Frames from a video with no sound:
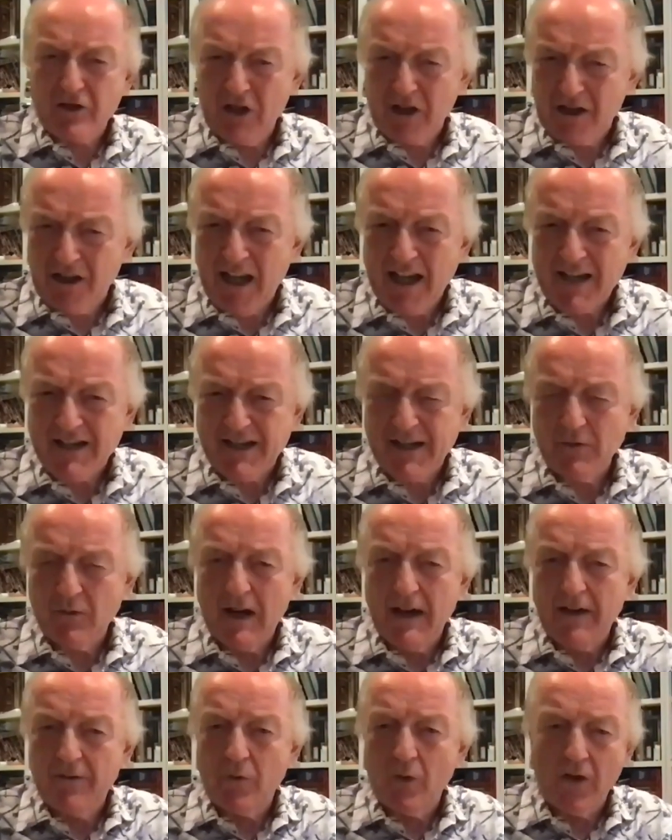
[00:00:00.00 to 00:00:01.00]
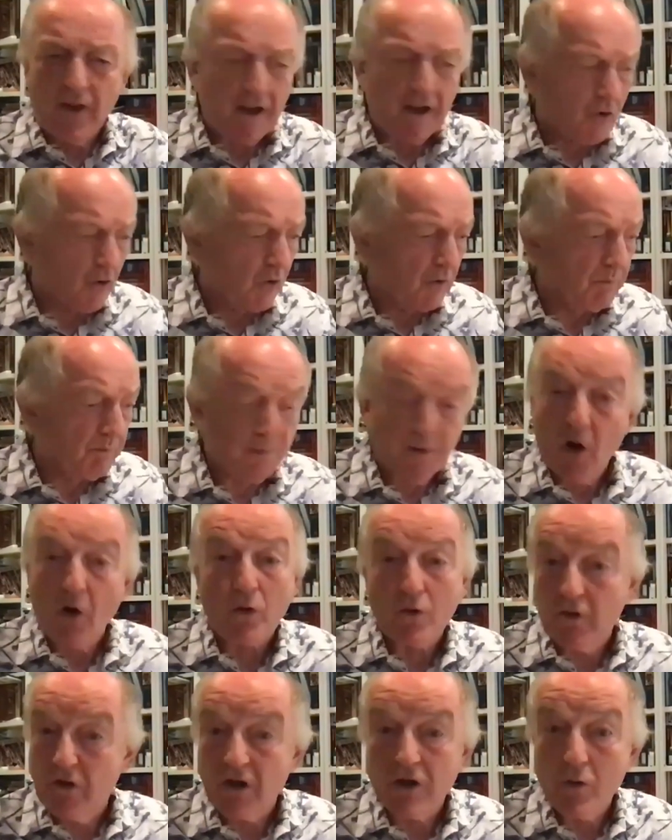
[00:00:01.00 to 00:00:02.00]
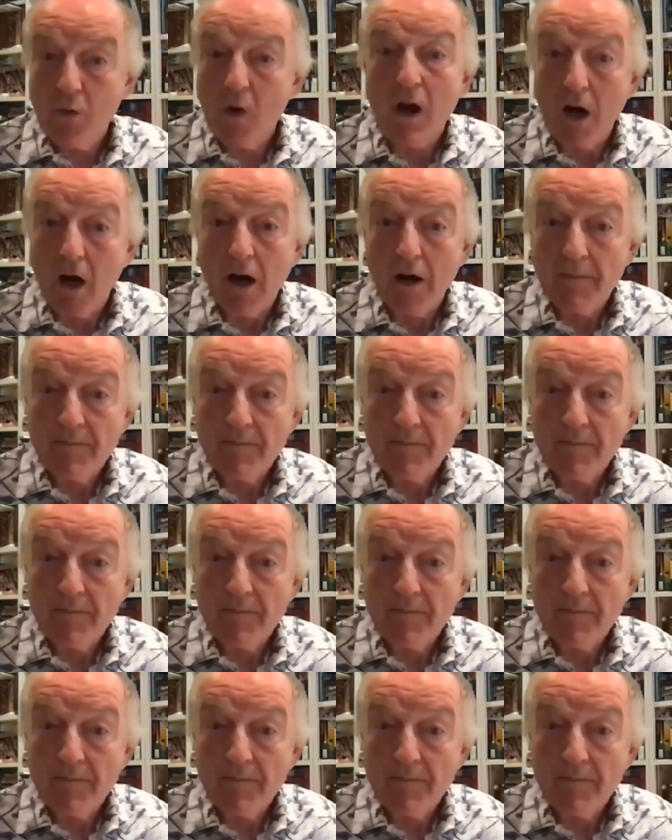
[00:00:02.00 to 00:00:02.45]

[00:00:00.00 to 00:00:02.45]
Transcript: the classic way of what they call Blanc de Noir.